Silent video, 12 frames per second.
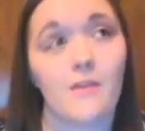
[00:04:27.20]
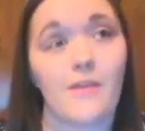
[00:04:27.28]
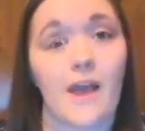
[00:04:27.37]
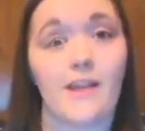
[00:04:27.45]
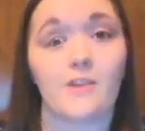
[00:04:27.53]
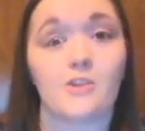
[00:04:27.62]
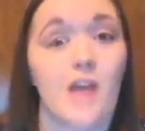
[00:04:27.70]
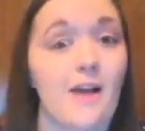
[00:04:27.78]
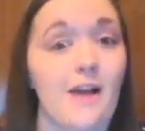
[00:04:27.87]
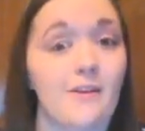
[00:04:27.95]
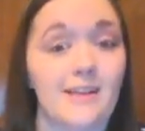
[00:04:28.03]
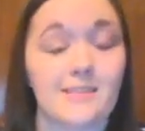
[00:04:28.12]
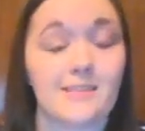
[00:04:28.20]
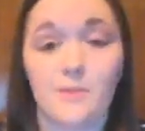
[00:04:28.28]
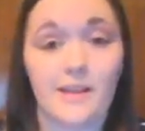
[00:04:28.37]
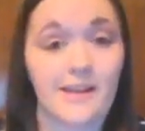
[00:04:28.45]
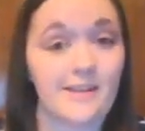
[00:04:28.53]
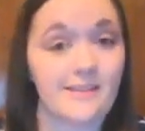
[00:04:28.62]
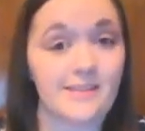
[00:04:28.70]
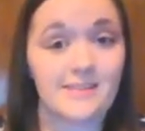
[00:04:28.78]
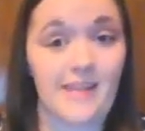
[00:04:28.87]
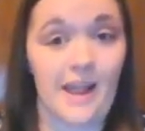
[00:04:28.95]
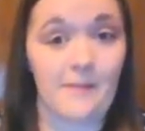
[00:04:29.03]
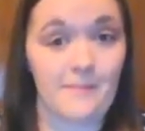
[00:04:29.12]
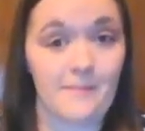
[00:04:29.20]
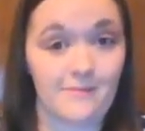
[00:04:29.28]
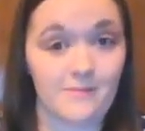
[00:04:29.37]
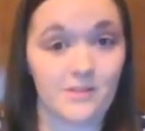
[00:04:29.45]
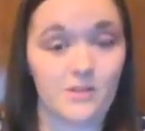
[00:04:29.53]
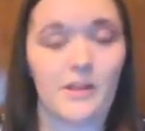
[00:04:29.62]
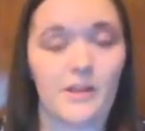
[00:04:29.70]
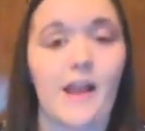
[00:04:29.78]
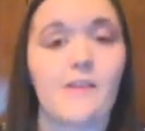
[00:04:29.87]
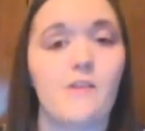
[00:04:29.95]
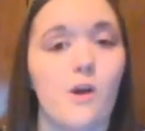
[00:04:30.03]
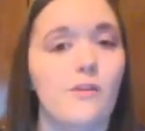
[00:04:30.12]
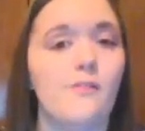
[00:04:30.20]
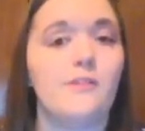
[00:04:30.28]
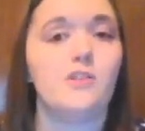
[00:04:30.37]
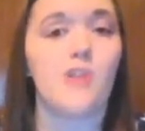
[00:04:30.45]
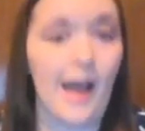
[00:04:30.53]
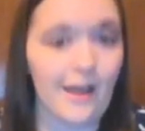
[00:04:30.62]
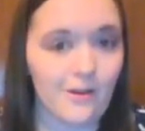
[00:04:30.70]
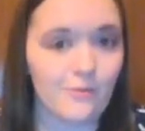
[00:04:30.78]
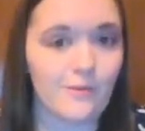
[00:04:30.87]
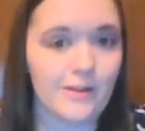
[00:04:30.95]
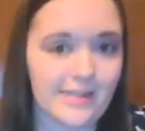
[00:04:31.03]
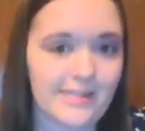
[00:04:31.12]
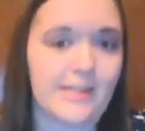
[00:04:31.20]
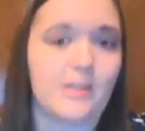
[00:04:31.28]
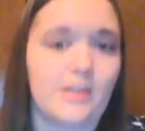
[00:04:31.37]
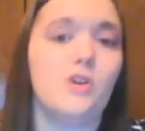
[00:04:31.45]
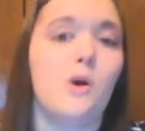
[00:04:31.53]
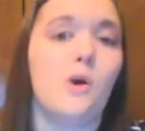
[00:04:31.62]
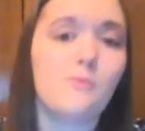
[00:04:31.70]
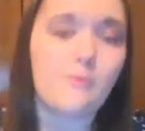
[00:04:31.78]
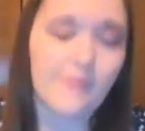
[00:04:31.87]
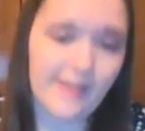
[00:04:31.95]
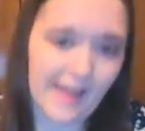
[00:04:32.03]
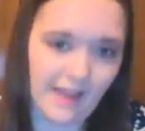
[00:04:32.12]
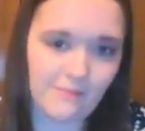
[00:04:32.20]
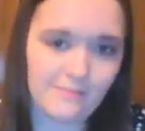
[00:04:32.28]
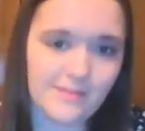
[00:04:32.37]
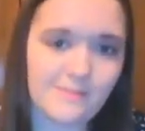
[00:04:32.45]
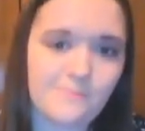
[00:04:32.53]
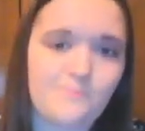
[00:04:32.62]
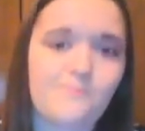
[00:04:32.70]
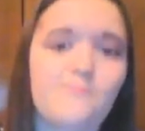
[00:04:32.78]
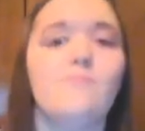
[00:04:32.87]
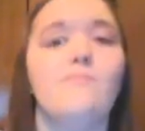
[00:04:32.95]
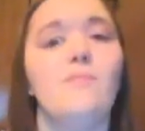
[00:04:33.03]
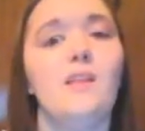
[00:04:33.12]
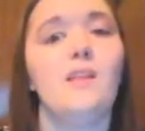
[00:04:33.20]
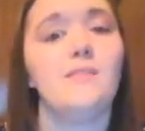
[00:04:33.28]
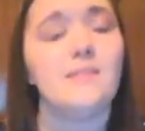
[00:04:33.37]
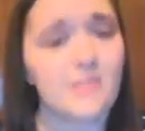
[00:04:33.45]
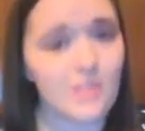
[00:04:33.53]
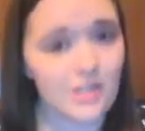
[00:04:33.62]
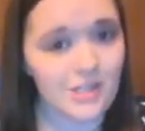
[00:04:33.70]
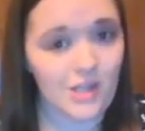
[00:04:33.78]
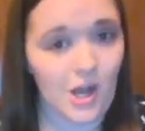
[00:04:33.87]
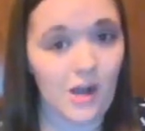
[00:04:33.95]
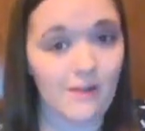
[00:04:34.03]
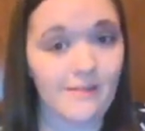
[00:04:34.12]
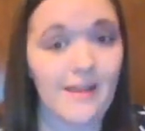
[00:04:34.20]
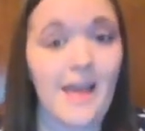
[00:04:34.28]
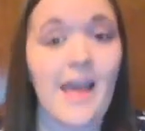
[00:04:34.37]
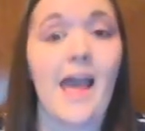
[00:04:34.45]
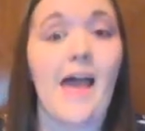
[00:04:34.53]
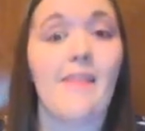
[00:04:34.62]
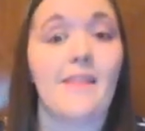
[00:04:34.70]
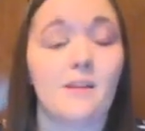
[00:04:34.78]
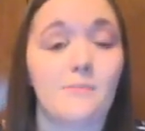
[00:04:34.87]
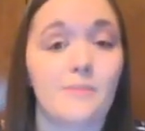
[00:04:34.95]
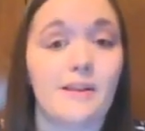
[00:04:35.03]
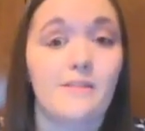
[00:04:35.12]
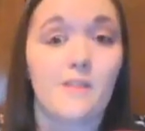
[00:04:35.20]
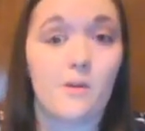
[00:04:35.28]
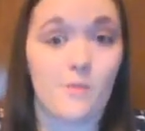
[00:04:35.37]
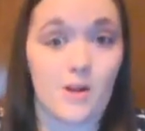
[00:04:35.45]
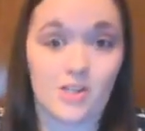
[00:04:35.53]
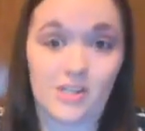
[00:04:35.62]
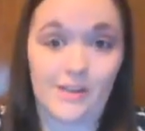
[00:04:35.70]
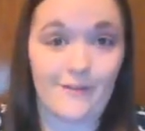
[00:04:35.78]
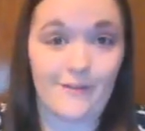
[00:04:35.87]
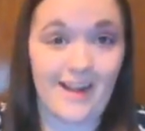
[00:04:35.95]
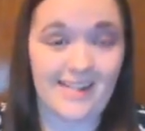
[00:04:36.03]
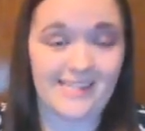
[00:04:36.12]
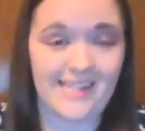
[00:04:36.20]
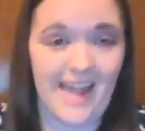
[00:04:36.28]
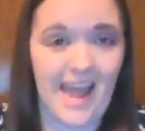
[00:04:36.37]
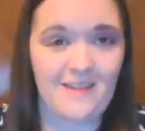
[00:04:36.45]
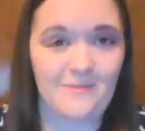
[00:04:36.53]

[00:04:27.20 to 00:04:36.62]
that your child has completed this assignment so that I know that the child really did go through the games, listen to the song, and then completed their worksheet for the next day.